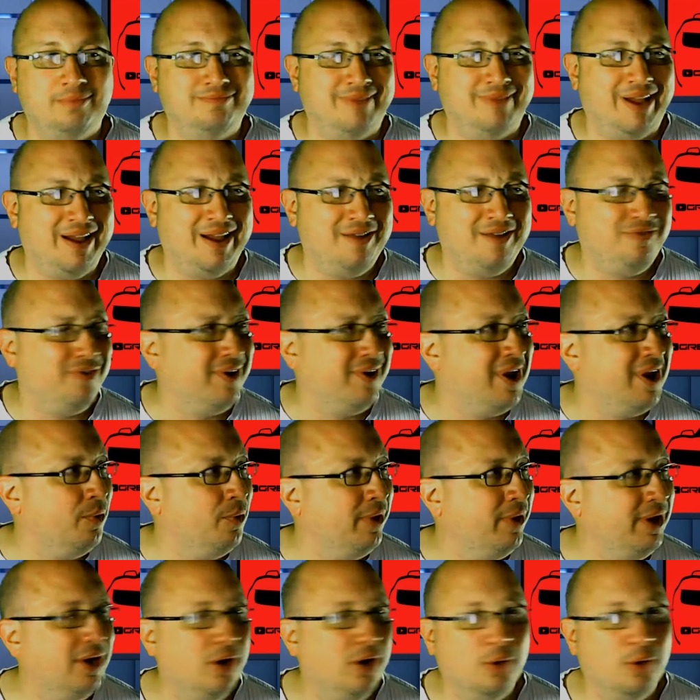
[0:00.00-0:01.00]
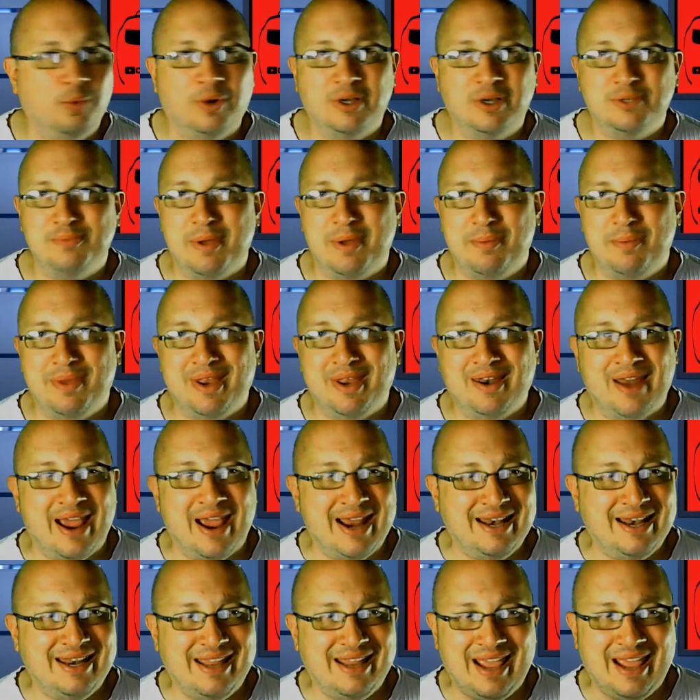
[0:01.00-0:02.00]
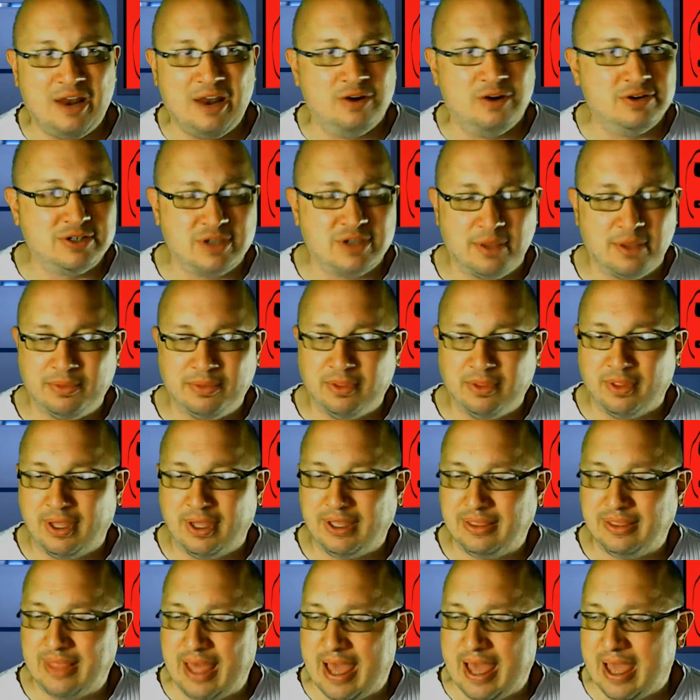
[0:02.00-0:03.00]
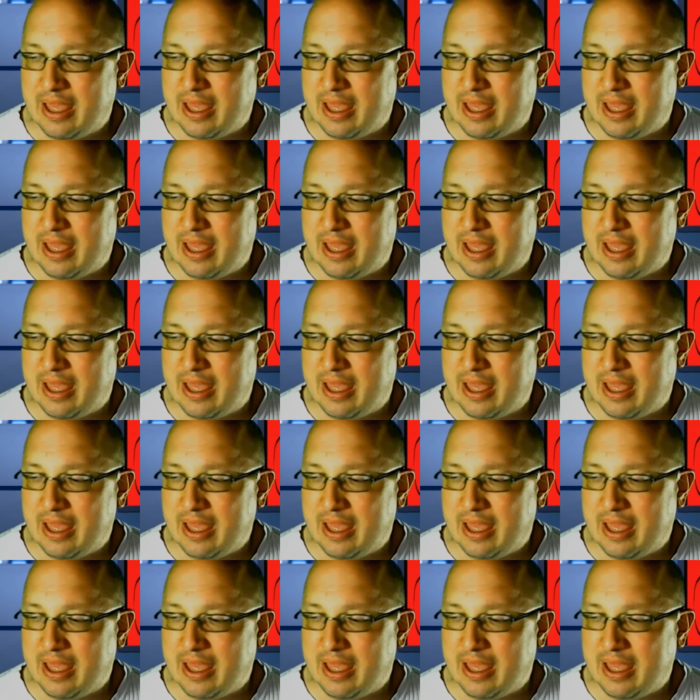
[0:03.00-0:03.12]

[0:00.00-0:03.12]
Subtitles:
I forget what year it was, maybe a '98 or something like that.